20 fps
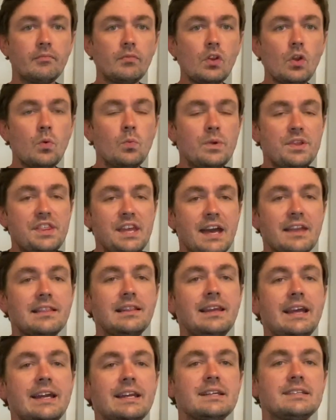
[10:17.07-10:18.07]
With the
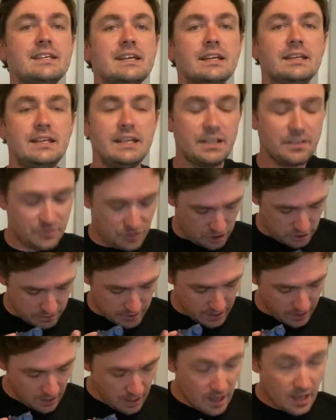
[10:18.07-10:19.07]
athletic technique of
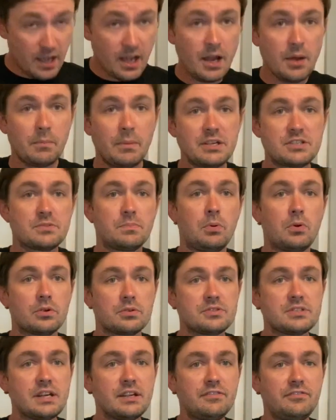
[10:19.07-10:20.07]
shooting, my support
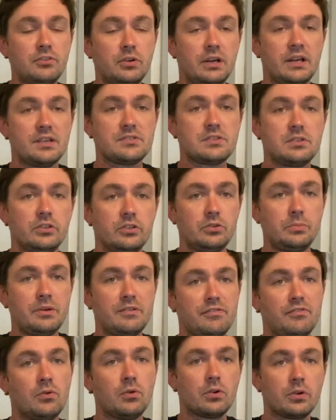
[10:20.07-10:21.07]
side foot is a little bit
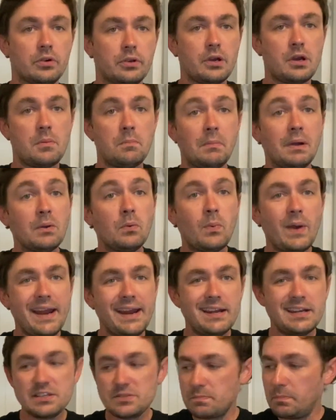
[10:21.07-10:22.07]
forward. My weight
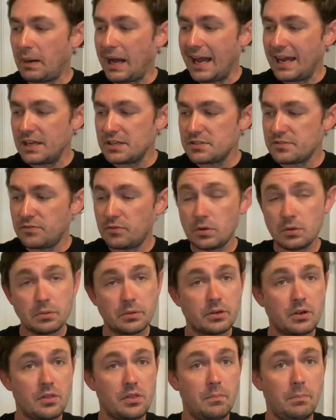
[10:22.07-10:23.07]
is biased forward
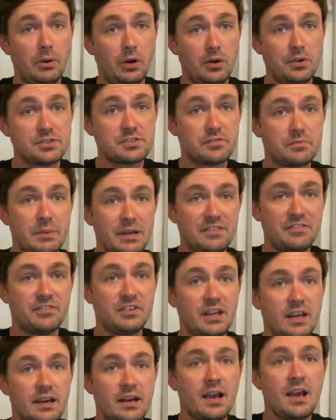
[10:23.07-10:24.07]
on the balls of my
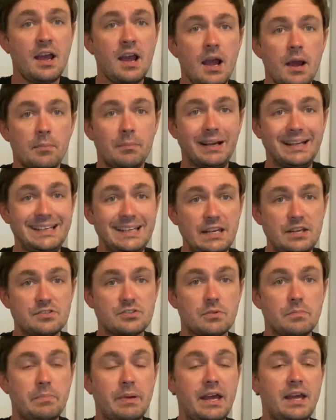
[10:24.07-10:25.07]
feet. My knees are
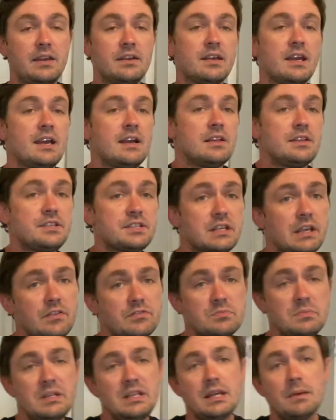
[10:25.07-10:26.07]
bent. This gives
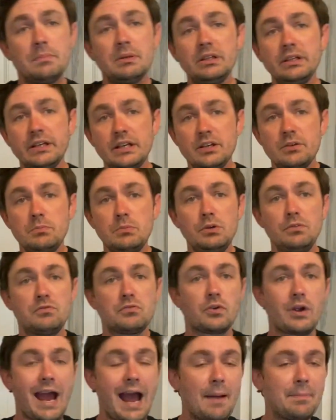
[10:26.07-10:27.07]
me the ability to move
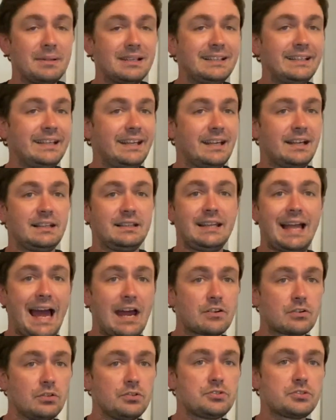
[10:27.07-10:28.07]
rapidly in a
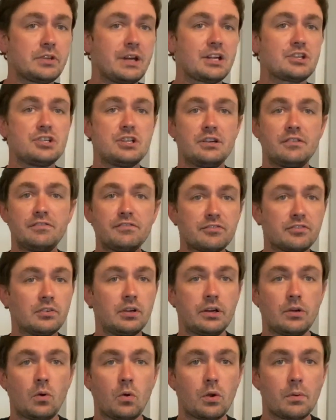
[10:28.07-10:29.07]
lateral direction,
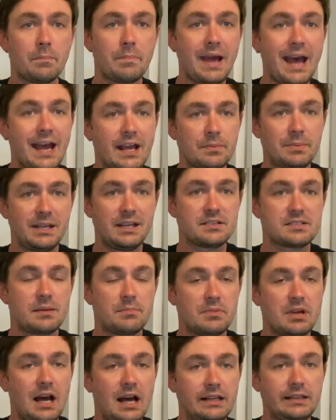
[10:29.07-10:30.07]
front or back, because I'm
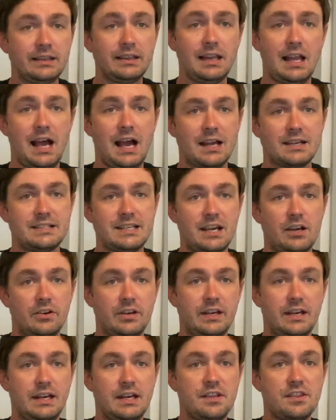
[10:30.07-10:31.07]
not locked out in
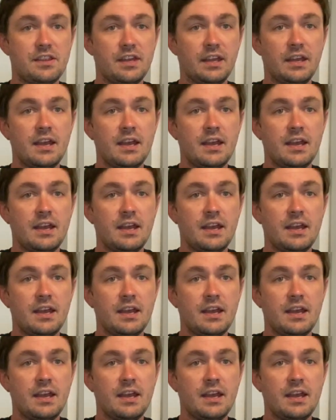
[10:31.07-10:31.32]
anything.